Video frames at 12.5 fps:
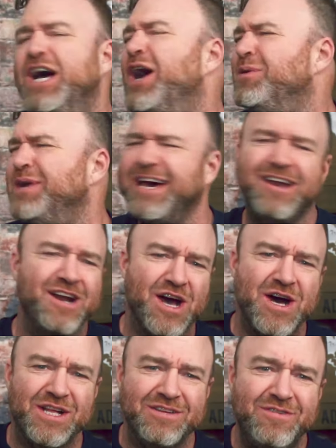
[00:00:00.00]
No, not at
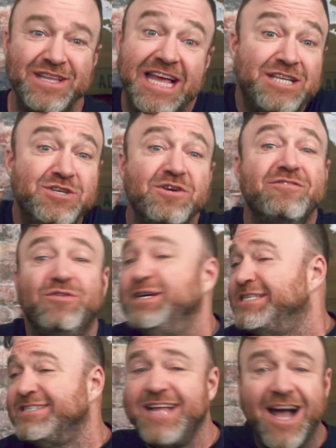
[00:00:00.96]
all. If you like doing
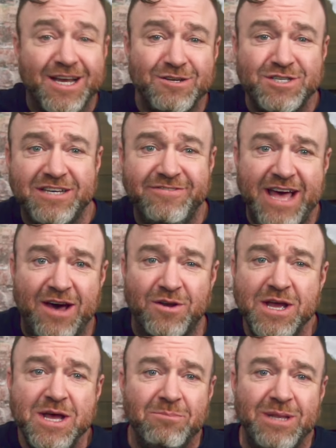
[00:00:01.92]
voices, knock yourself
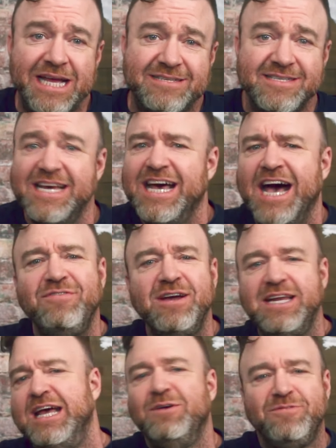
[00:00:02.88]
out. Plus, I
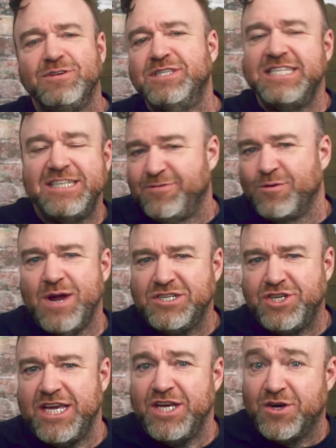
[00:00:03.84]
find it helpful to
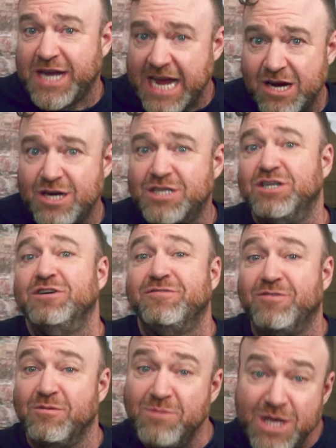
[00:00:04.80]
differentiate your character
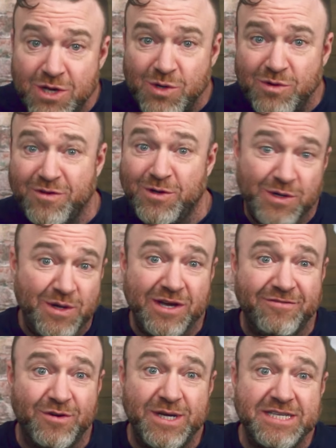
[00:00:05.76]
from you if you're doing
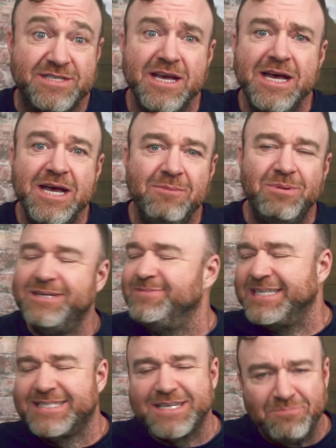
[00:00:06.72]
a voice, but
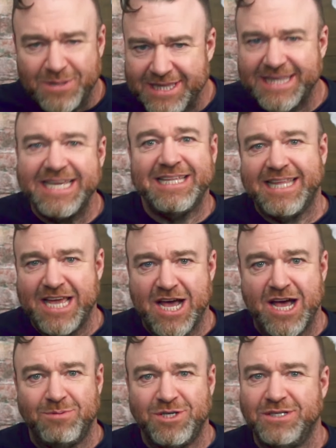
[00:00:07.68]
it's completely
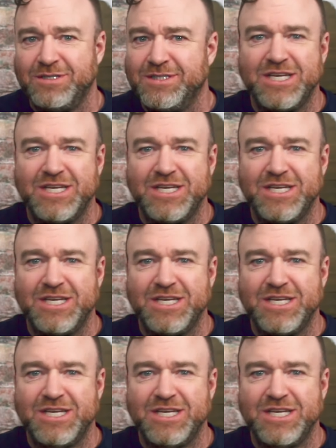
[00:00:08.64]
optional.